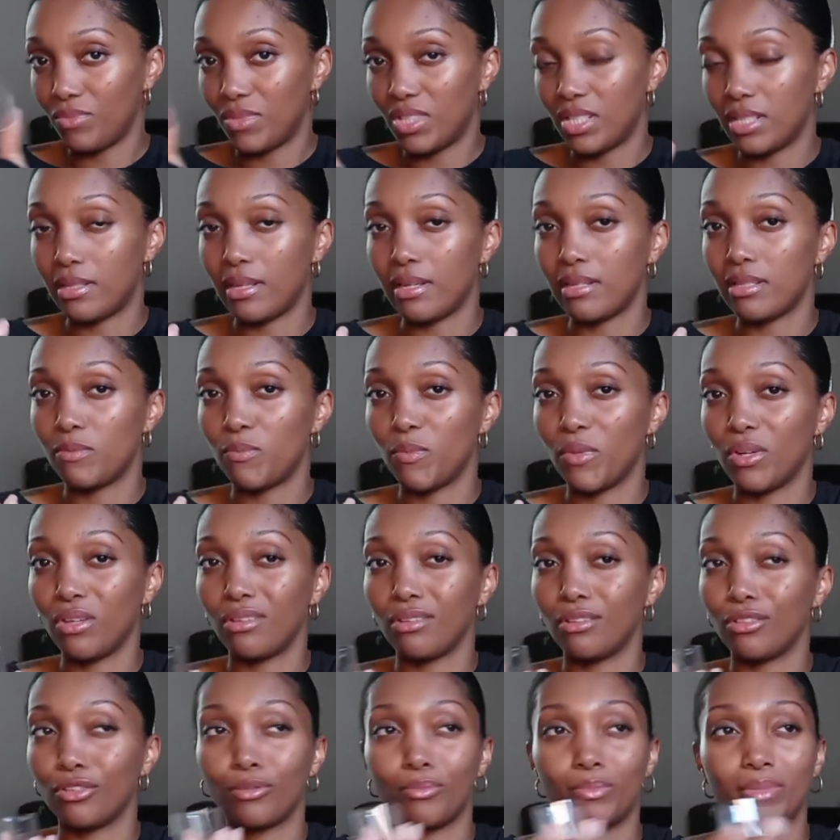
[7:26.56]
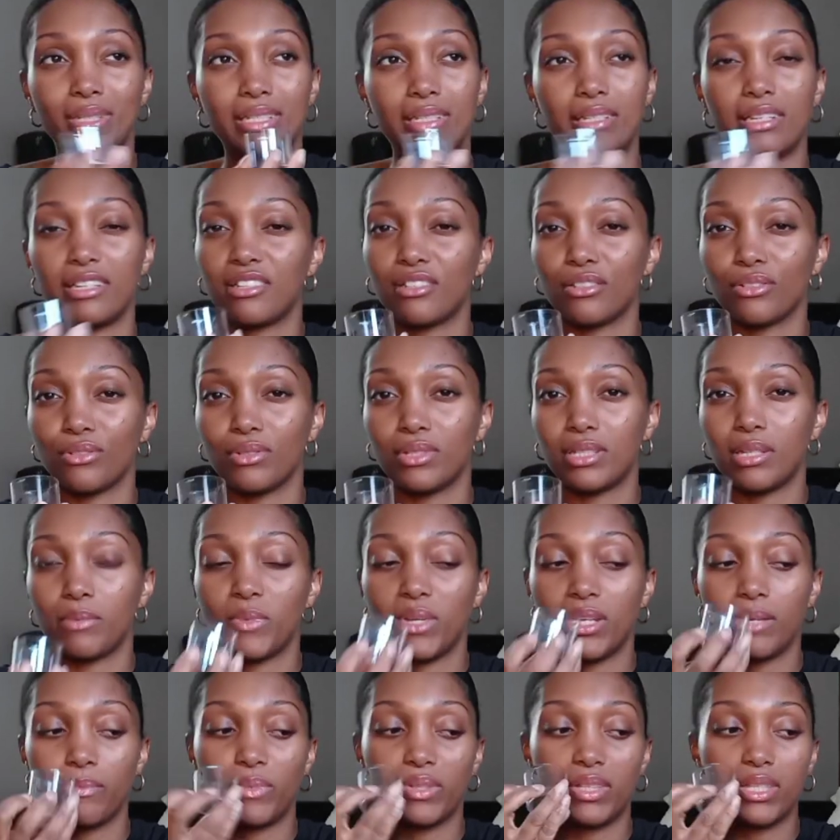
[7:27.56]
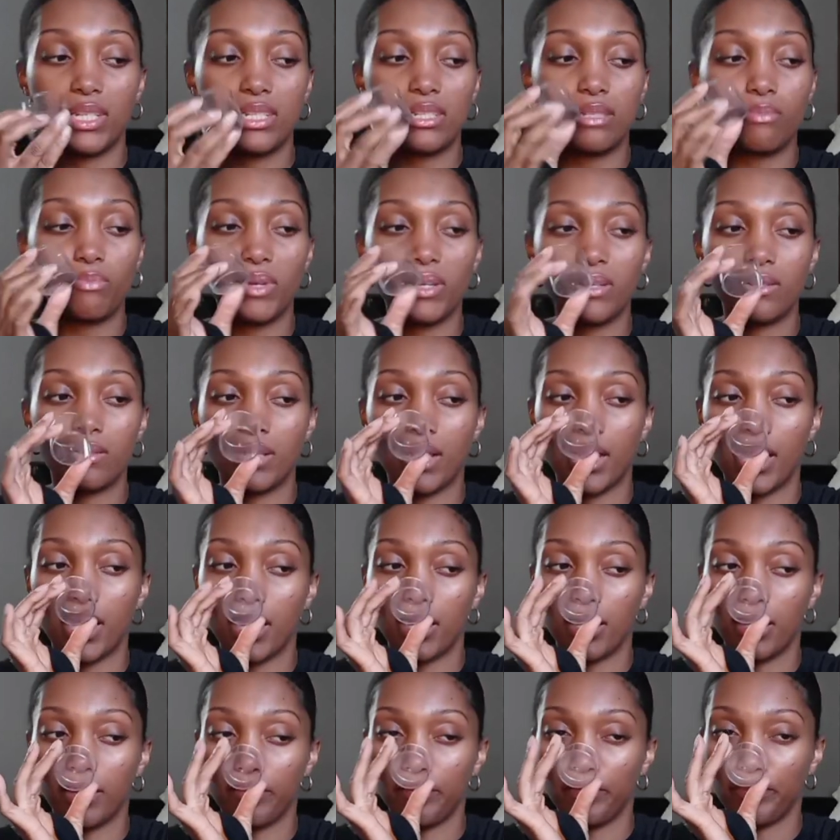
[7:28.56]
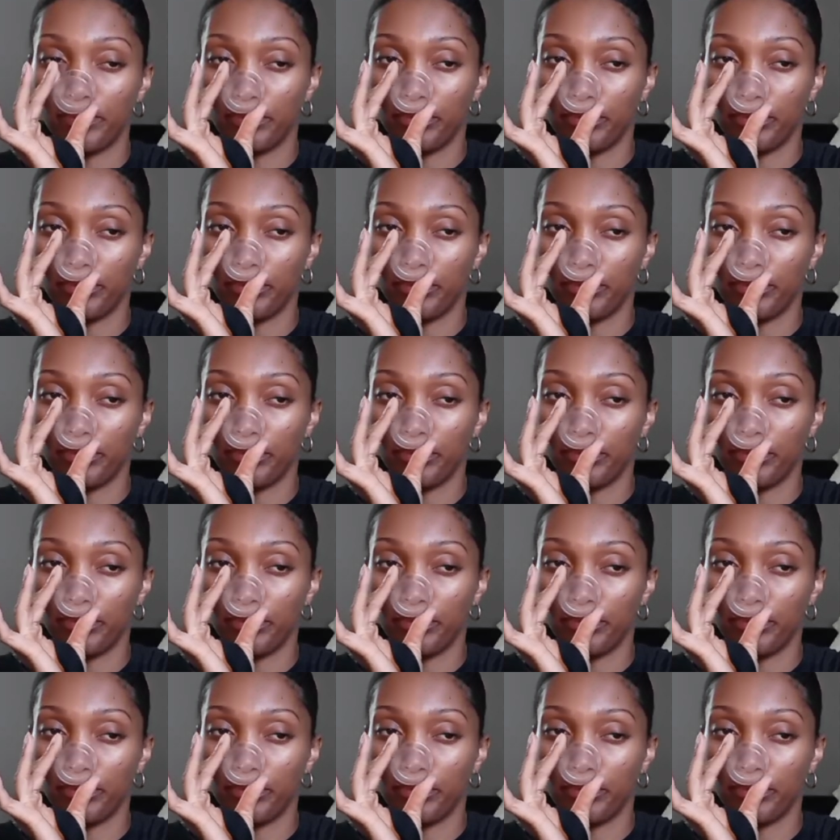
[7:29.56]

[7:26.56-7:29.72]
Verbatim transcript: since they smell a little medicinal to me, but this smells like